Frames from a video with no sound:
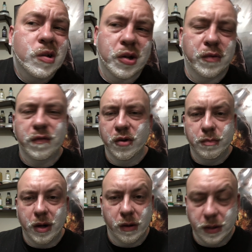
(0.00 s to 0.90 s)
It's a new
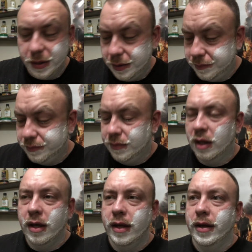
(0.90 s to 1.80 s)
football league.
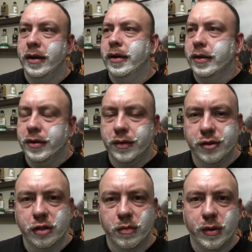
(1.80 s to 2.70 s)

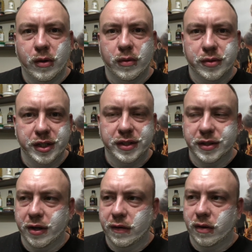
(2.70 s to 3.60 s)
Super Bowl
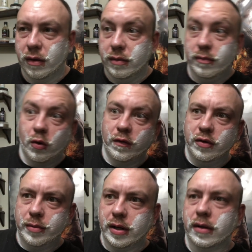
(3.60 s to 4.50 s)
season's over. More
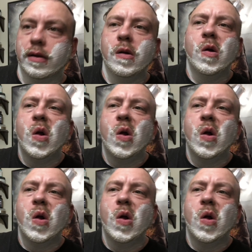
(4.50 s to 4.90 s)
football.